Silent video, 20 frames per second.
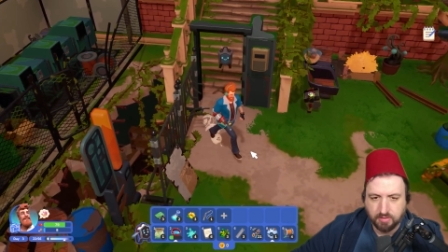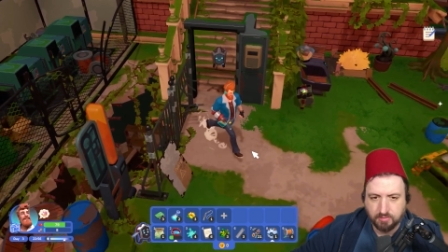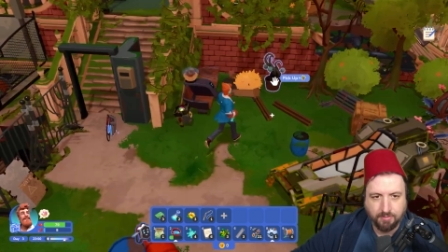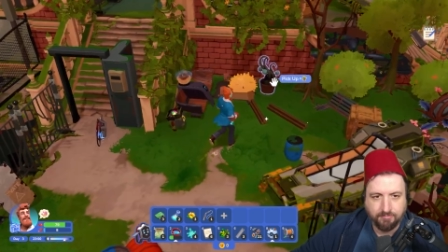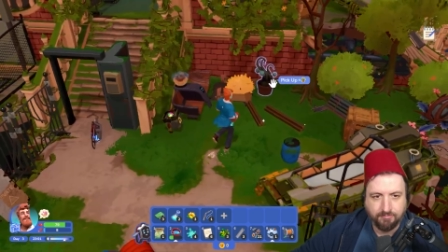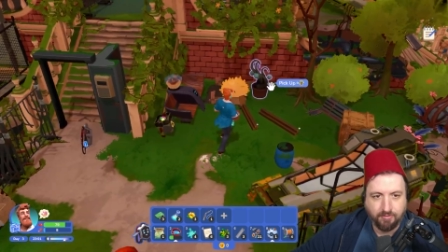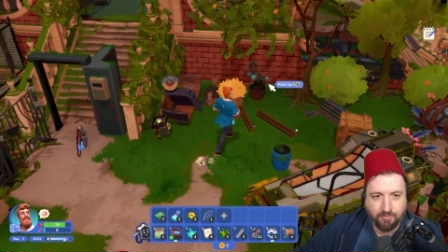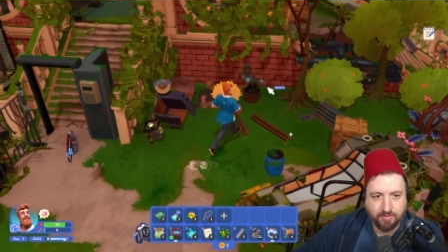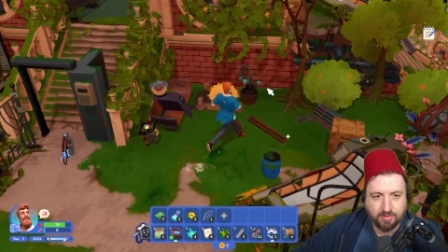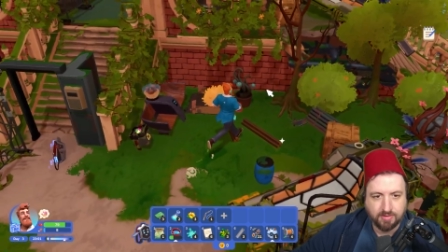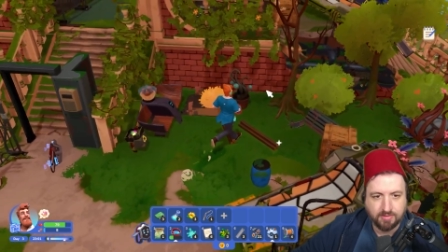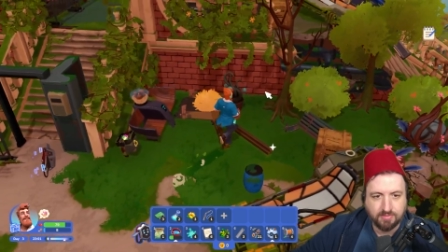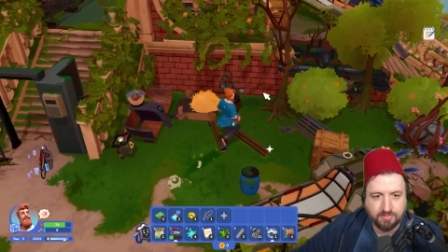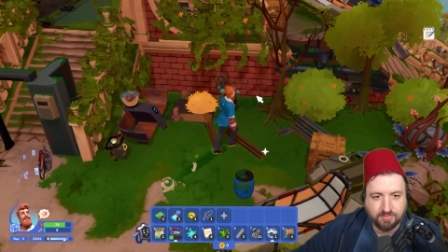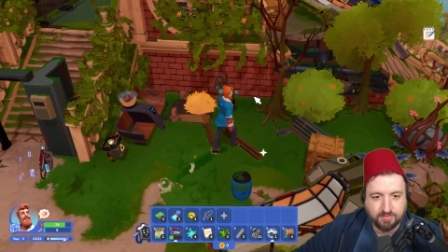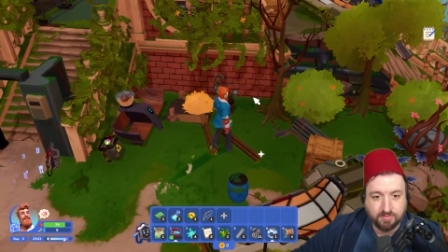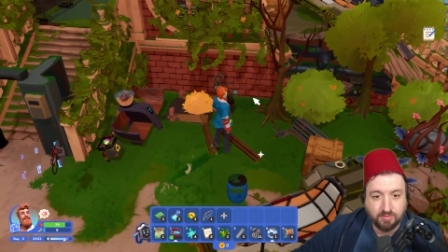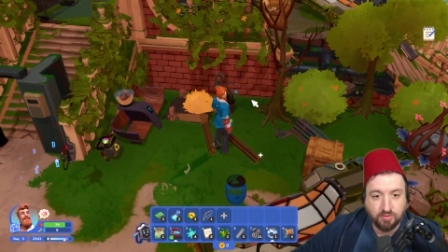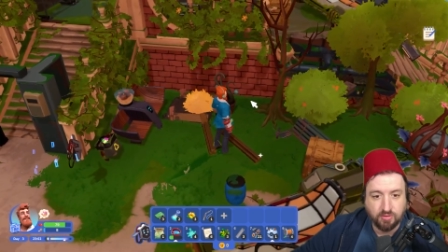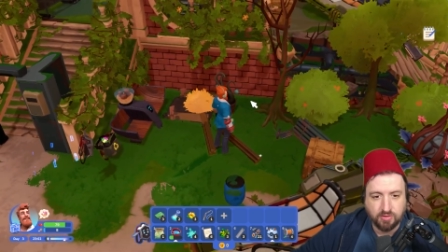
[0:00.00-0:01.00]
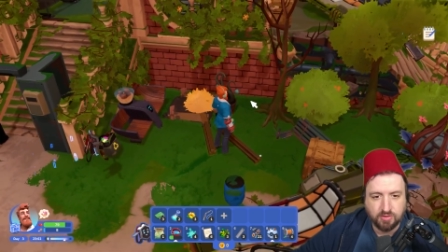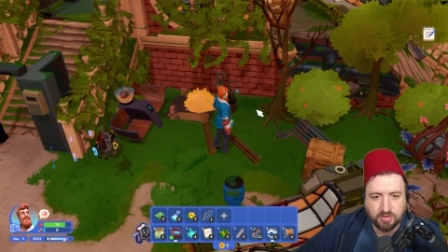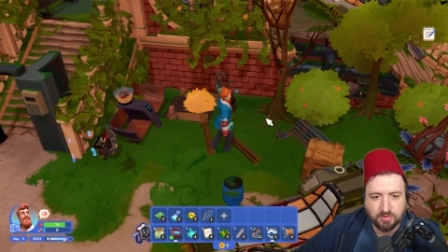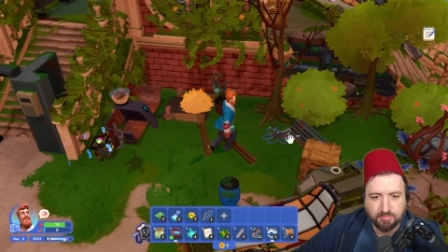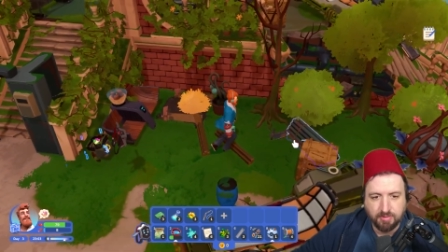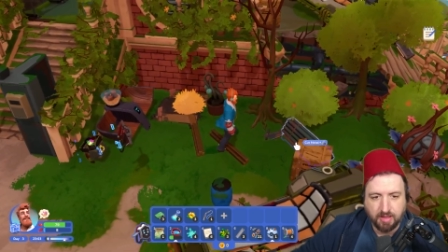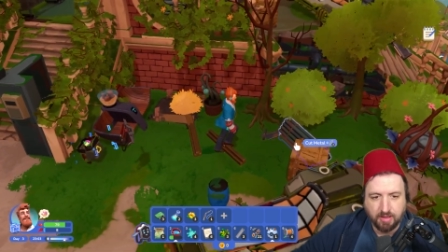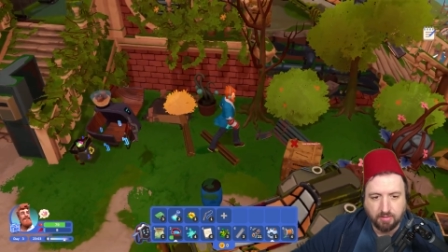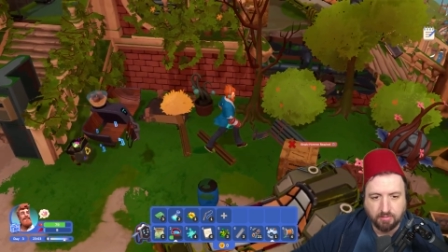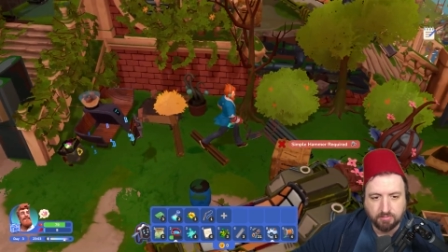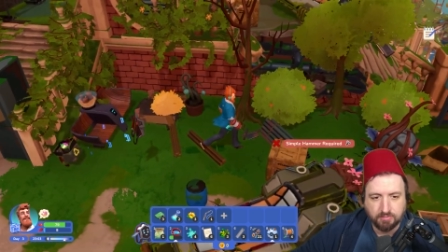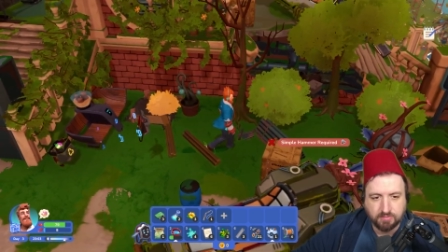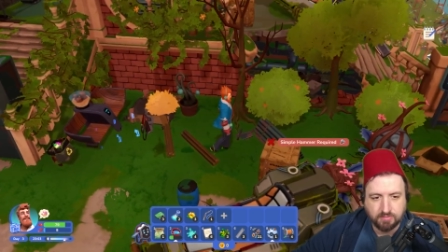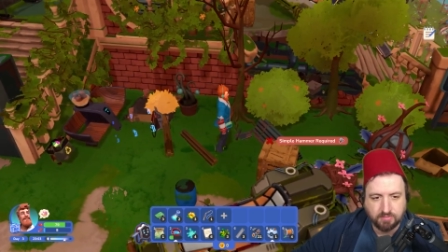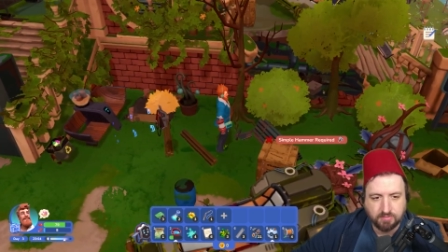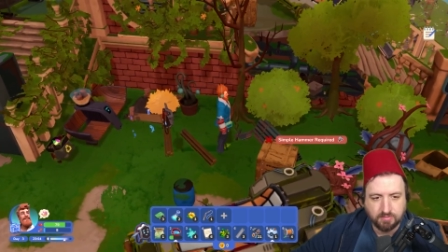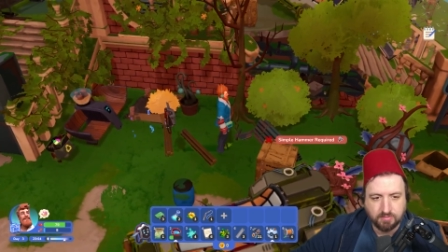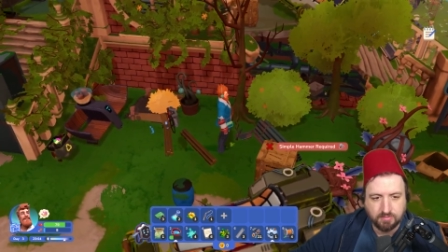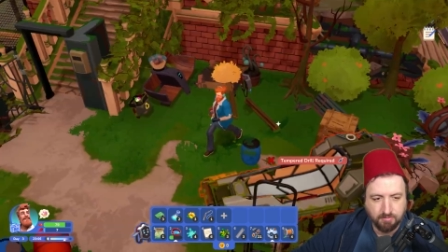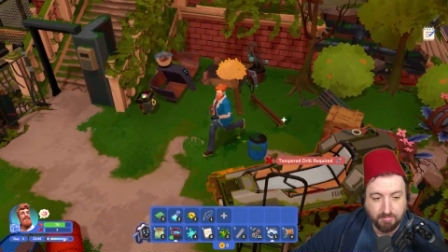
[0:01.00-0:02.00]
I'm very concerned about
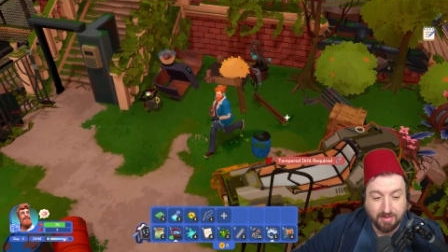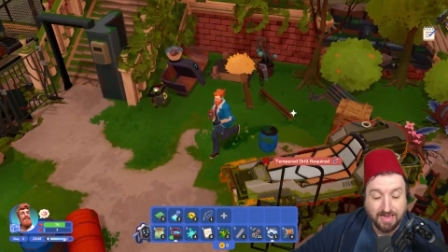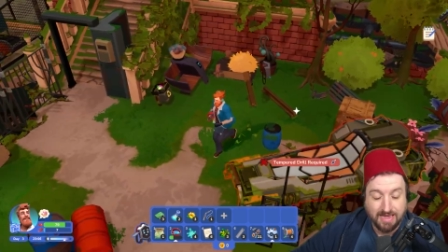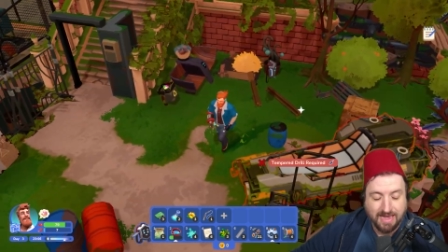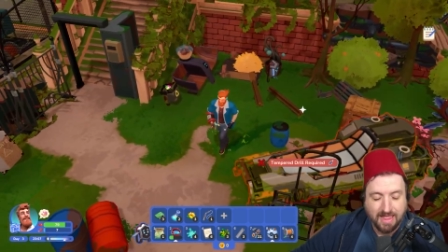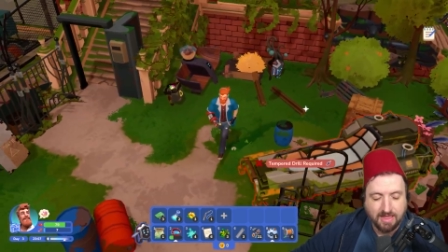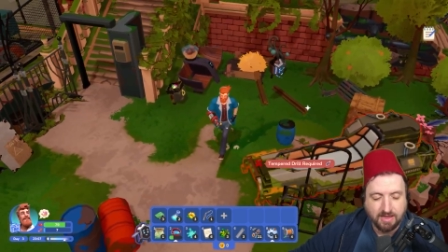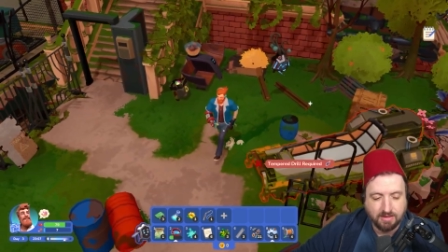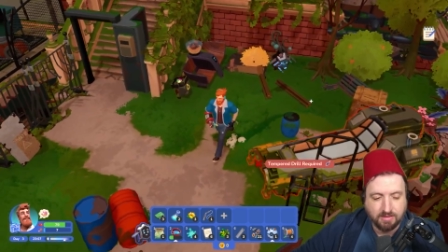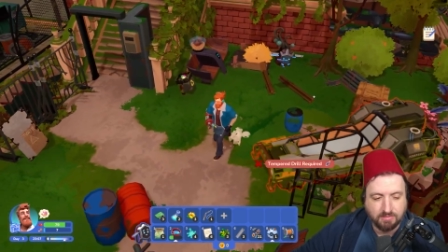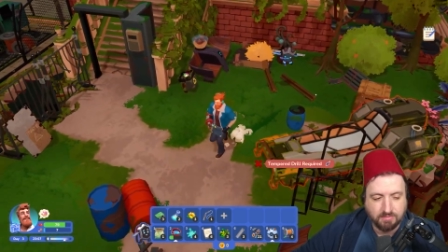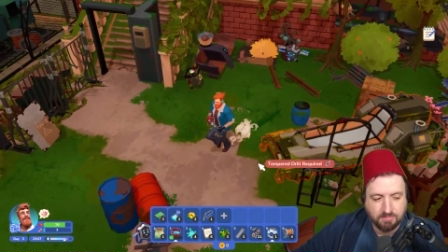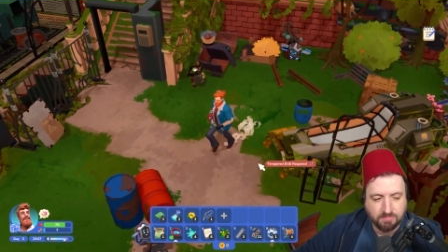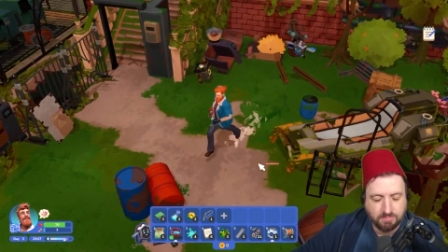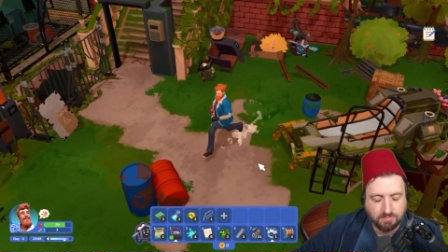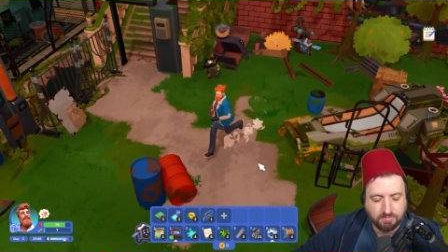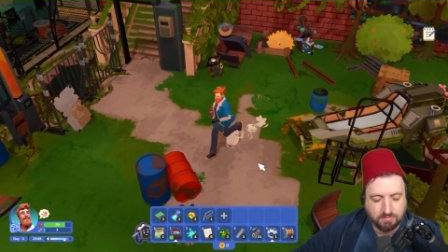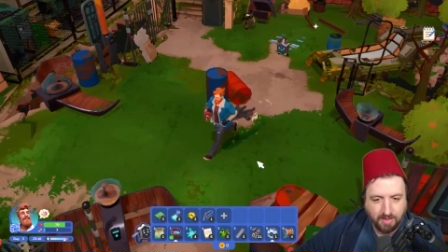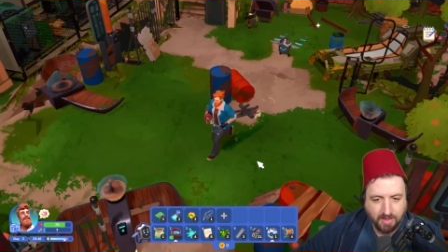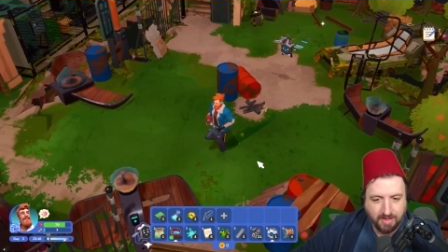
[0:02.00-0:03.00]
my lettuce.